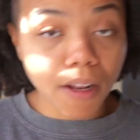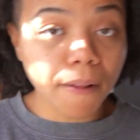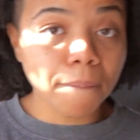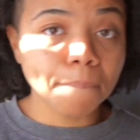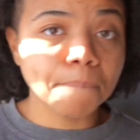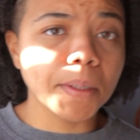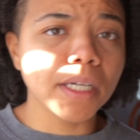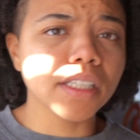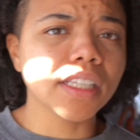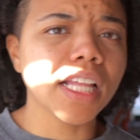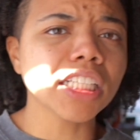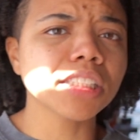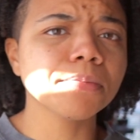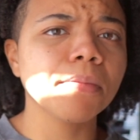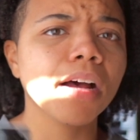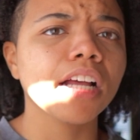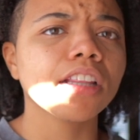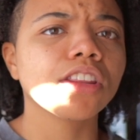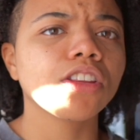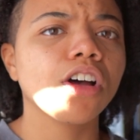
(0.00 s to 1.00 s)
But that's
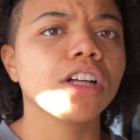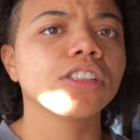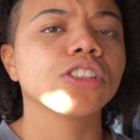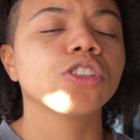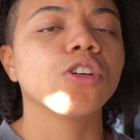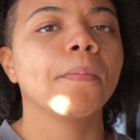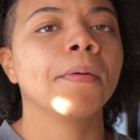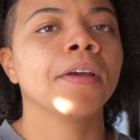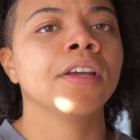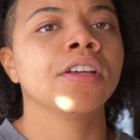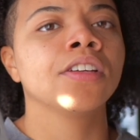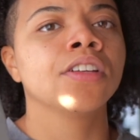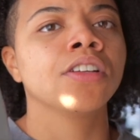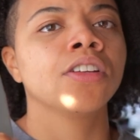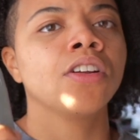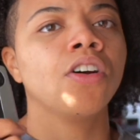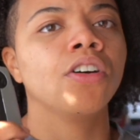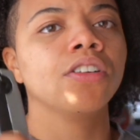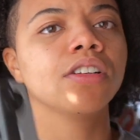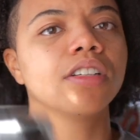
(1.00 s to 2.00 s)
my thoughts and
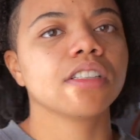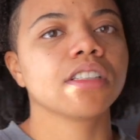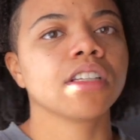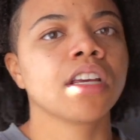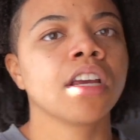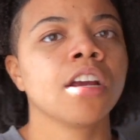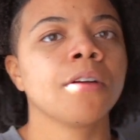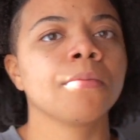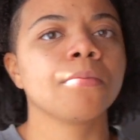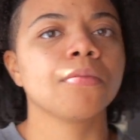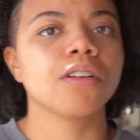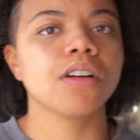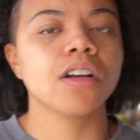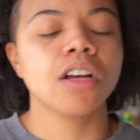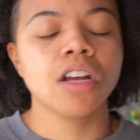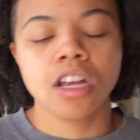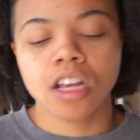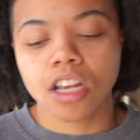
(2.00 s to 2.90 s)
opinion on this camera.